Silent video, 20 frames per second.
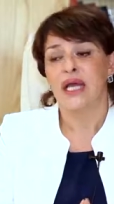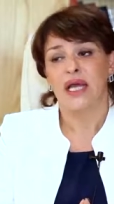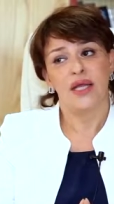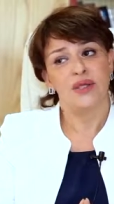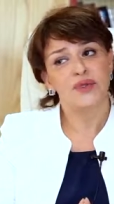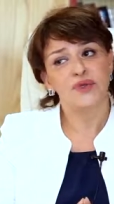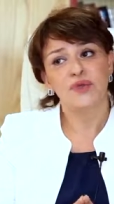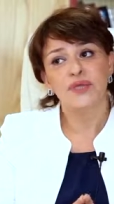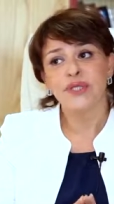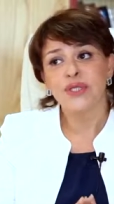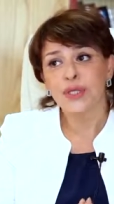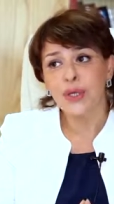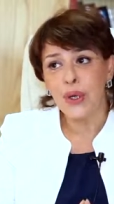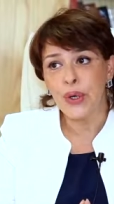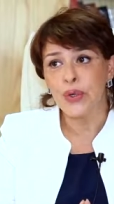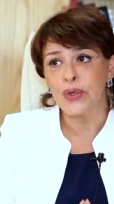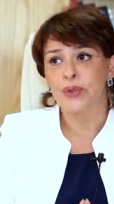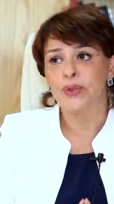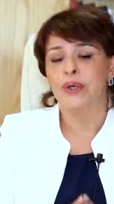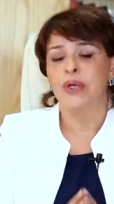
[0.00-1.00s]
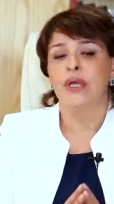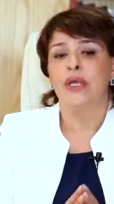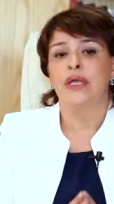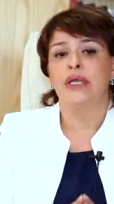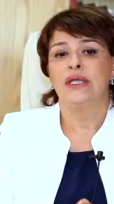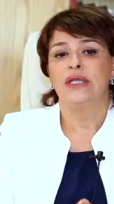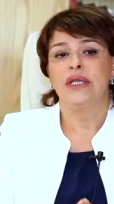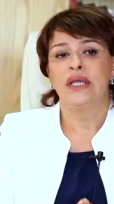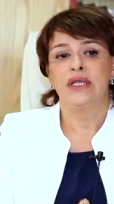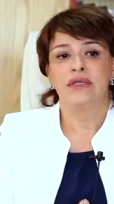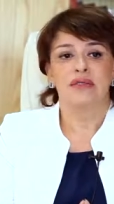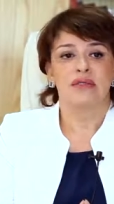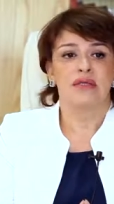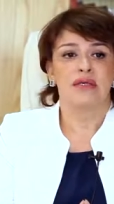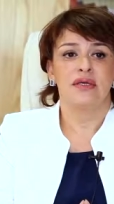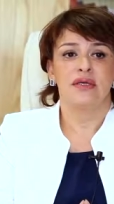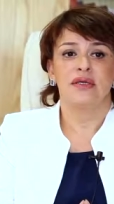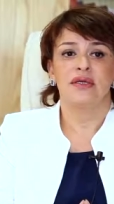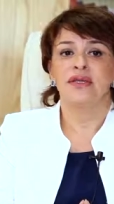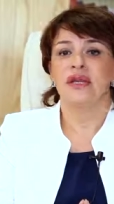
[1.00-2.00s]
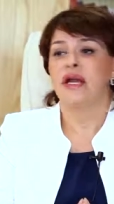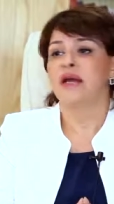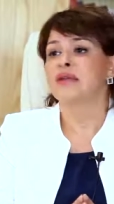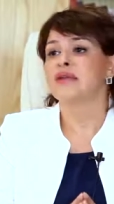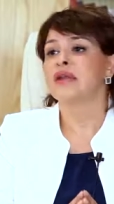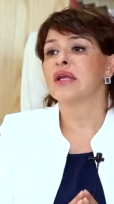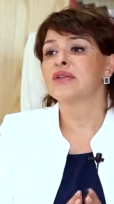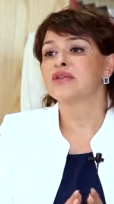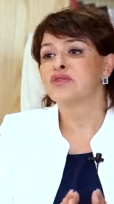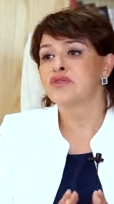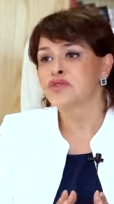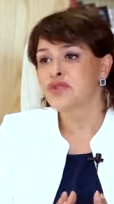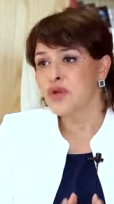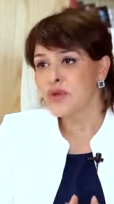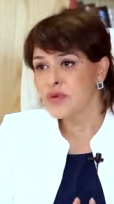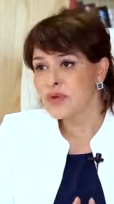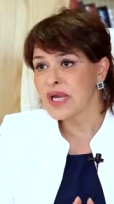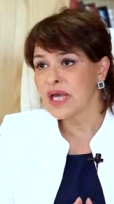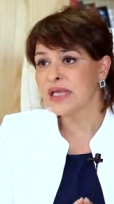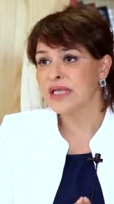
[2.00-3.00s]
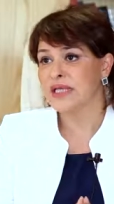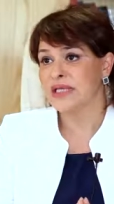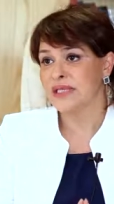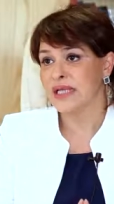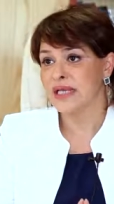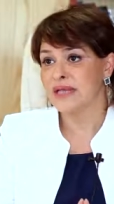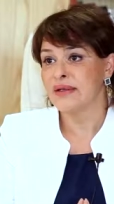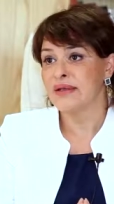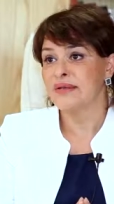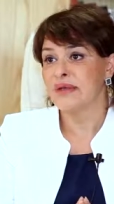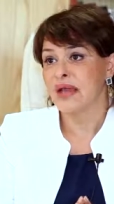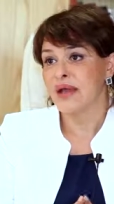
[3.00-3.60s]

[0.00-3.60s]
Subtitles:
and we know that they are not so lucky than